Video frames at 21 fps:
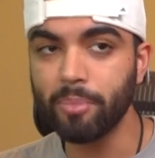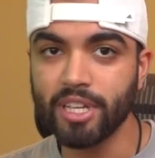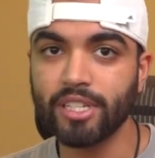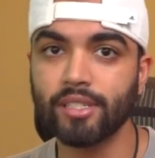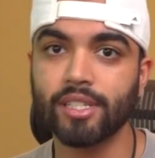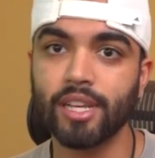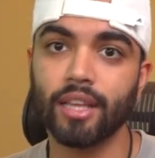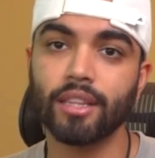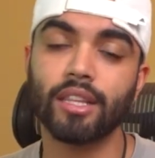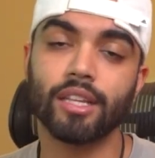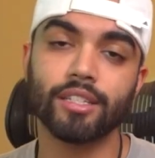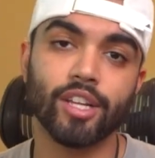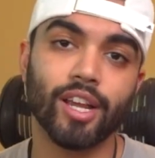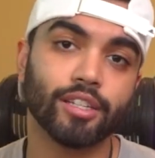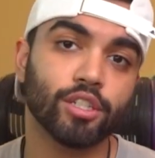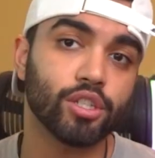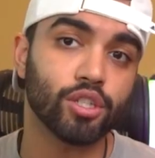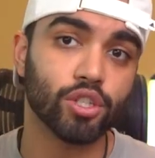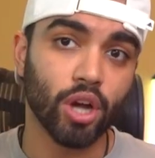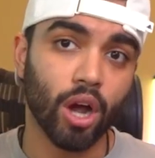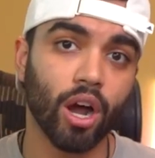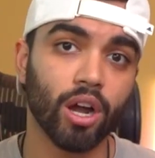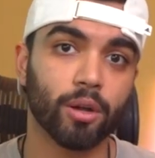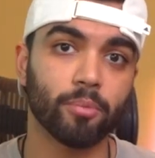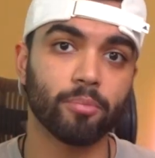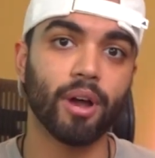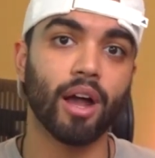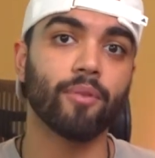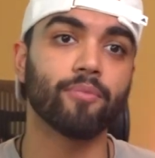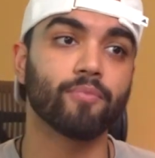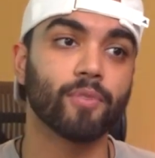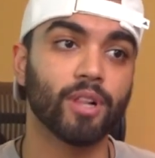being said, let's actually talk
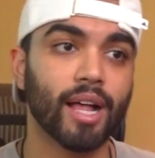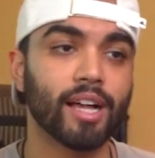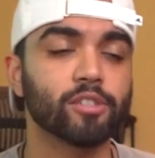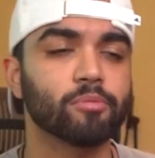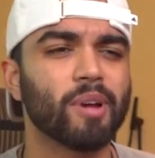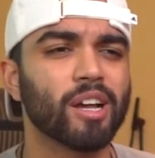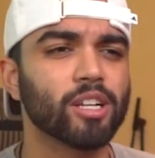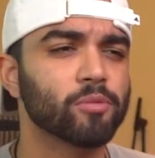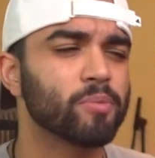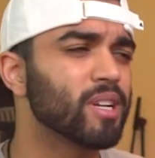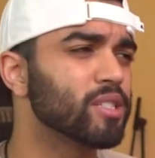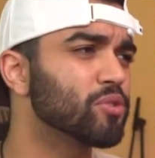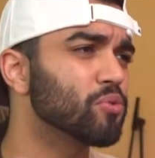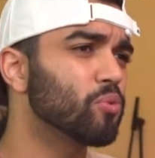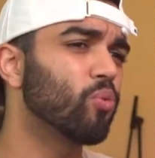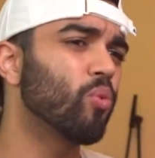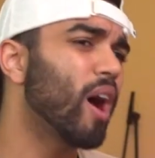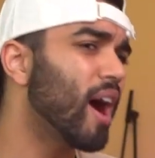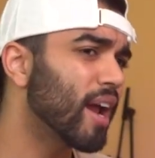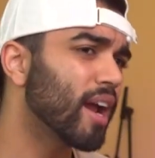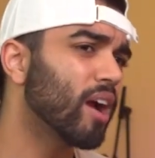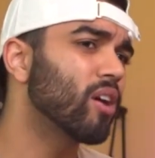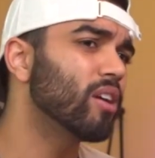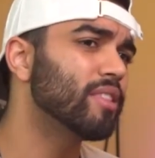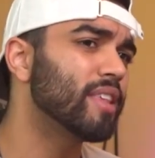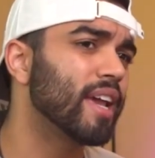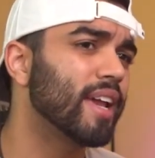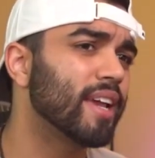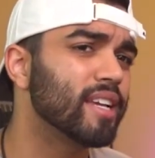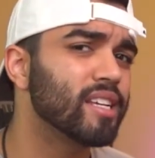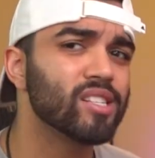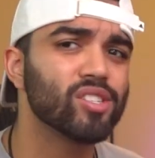about glass mouse pads. Why are
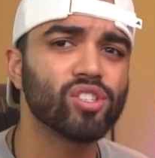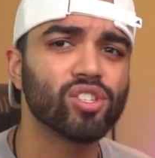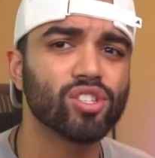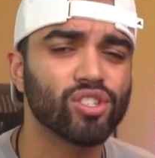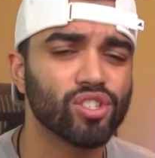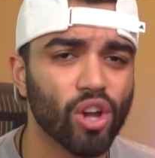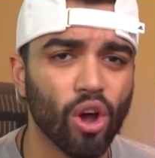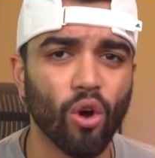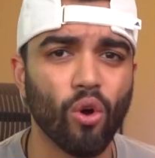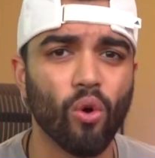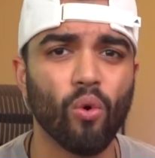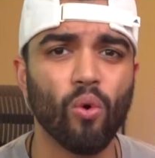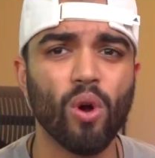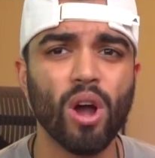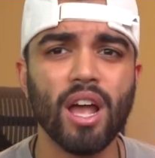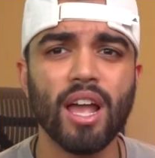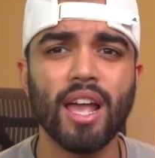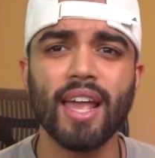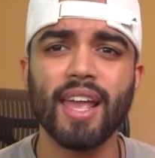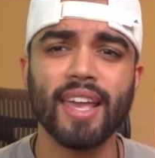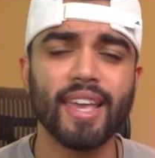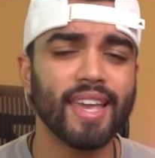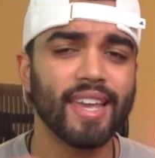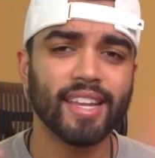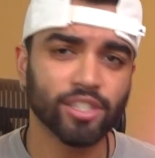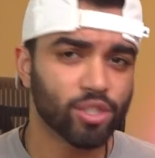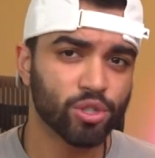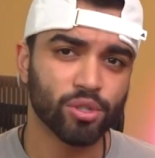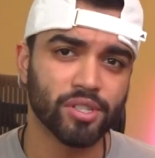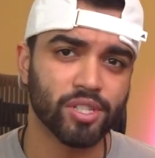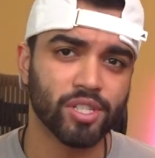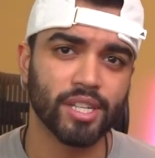they so
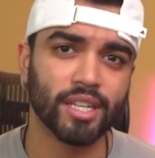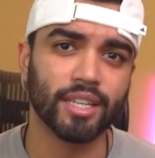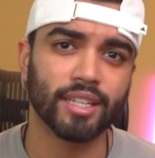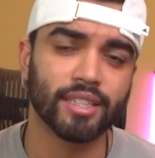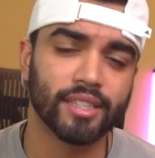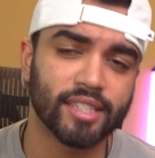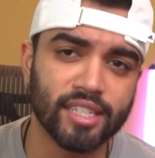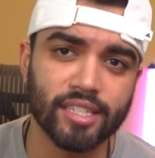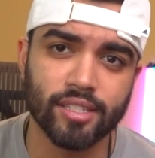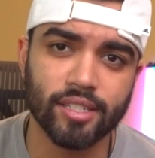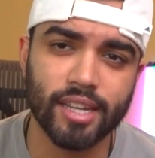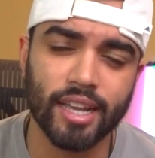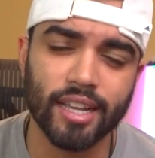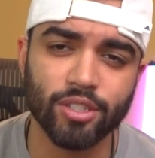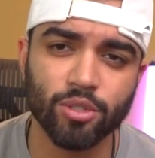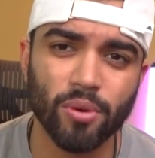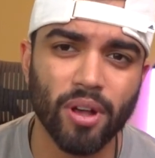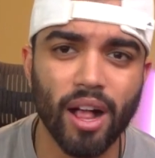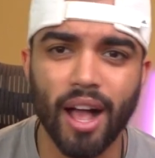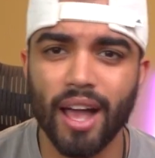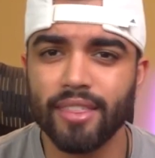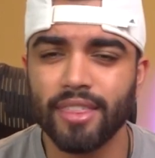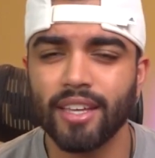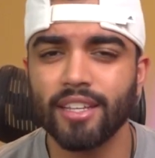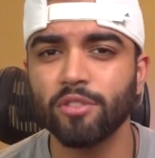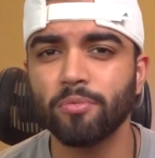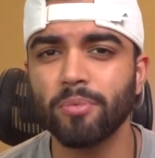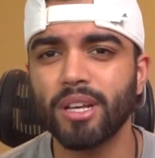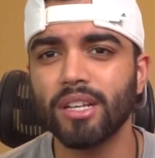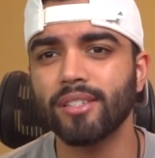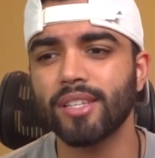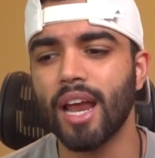interesting these days? Well, I think it's
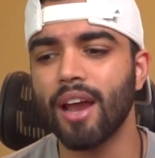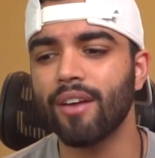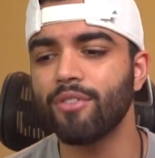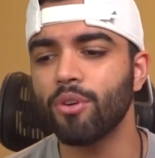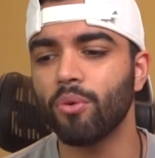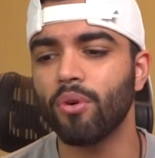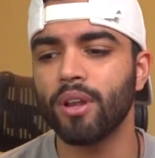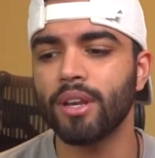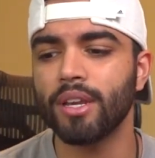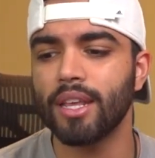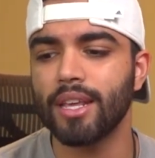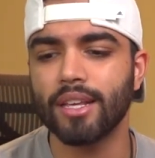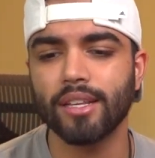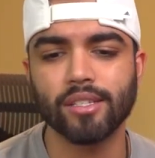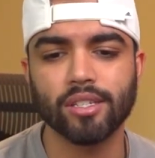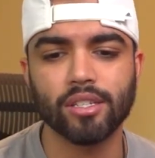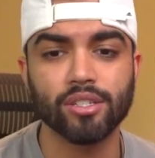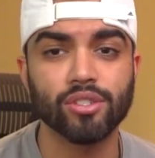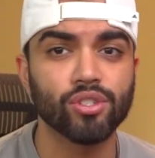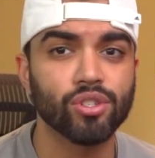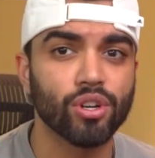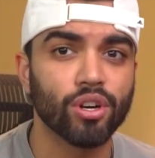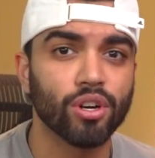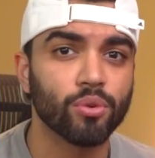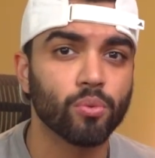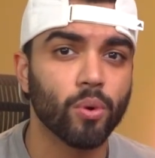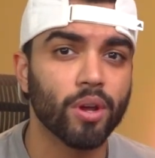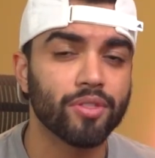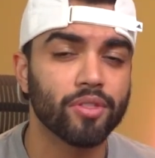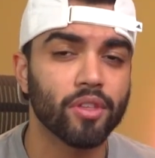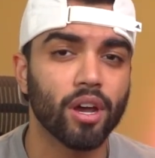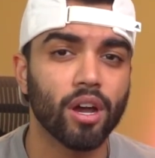because everyone is concerned
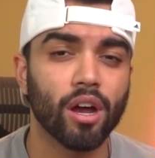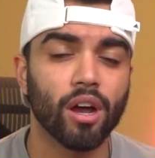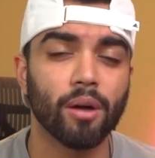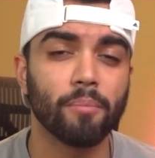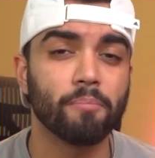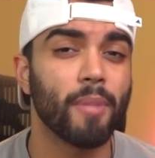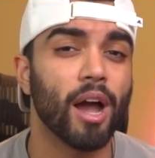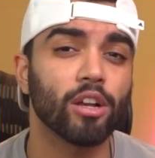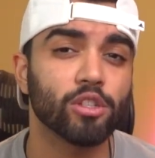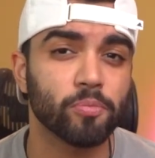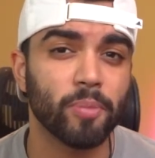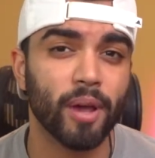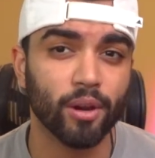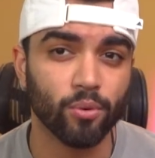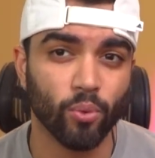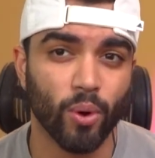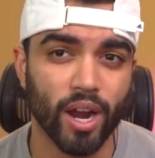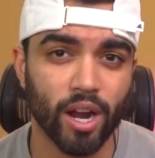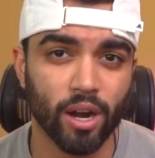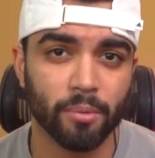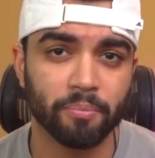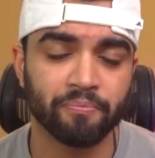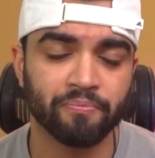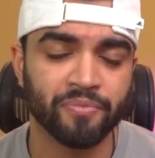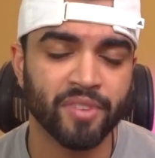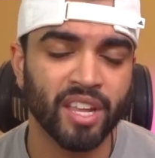with mouse pad wear.